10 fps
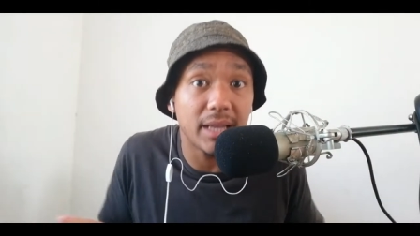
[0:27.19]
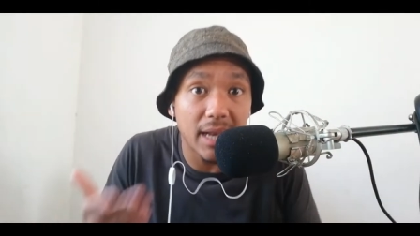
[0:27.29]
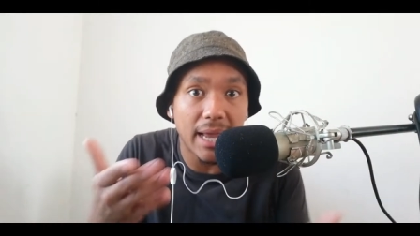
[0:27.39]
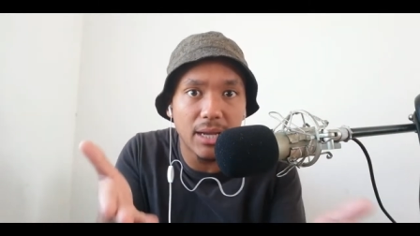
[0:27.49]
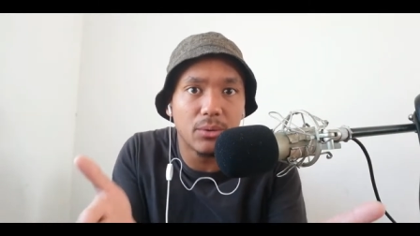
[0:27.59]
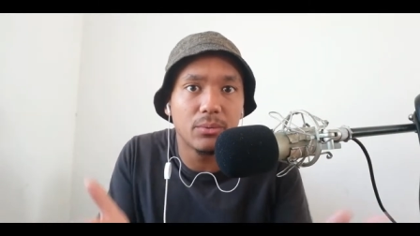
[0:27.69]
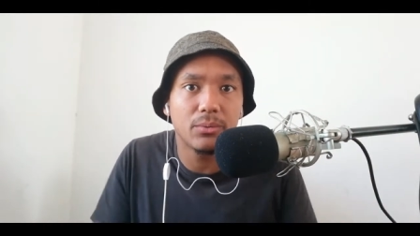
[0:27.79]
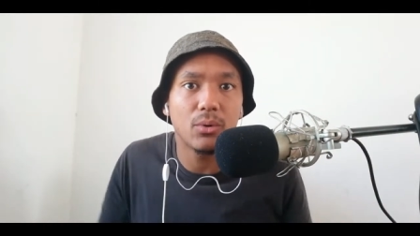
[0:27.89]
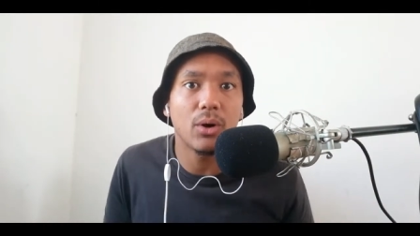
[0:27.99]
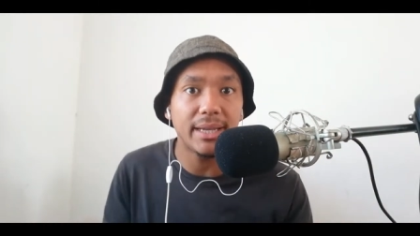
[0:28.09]
then I
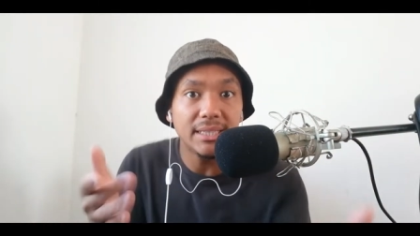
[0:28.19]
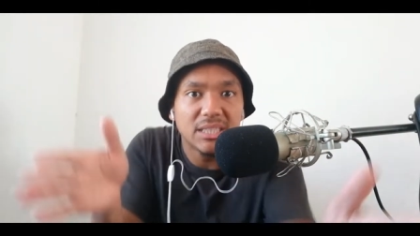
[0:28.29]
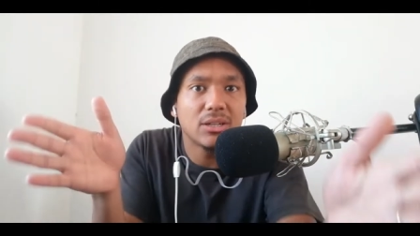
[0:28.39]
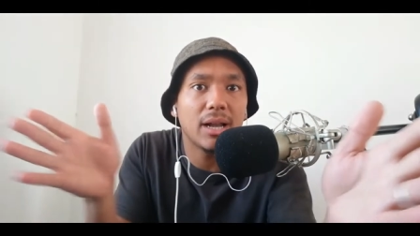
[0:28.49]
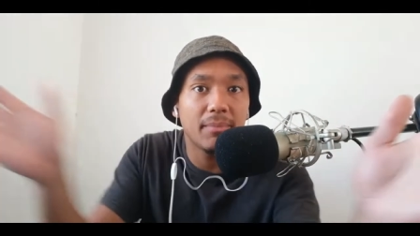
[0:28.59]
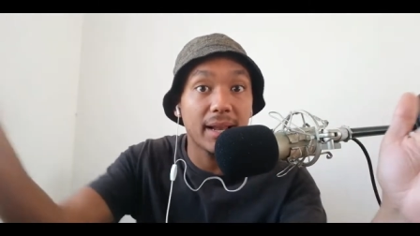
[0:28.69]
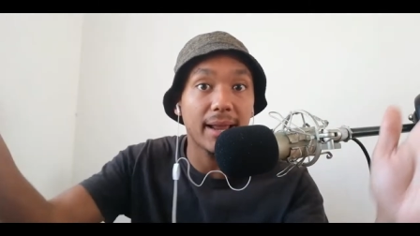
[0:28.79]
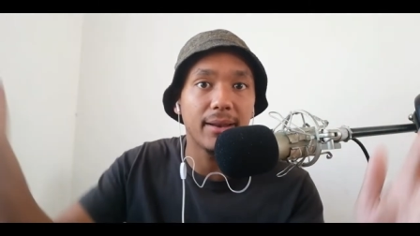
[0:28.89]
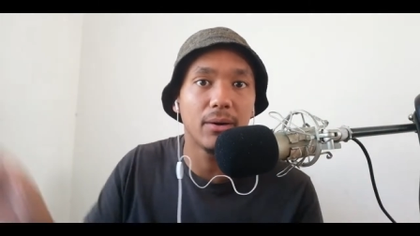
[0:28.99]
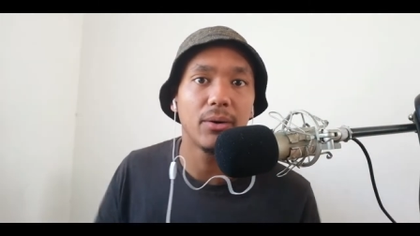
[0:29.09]
know. Or on Instagram, then
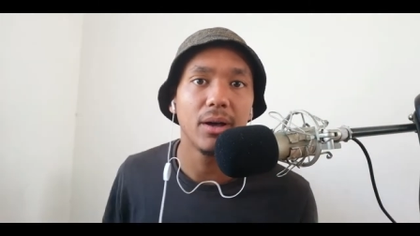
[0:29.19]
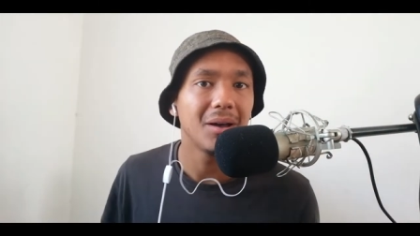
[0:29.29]
I know.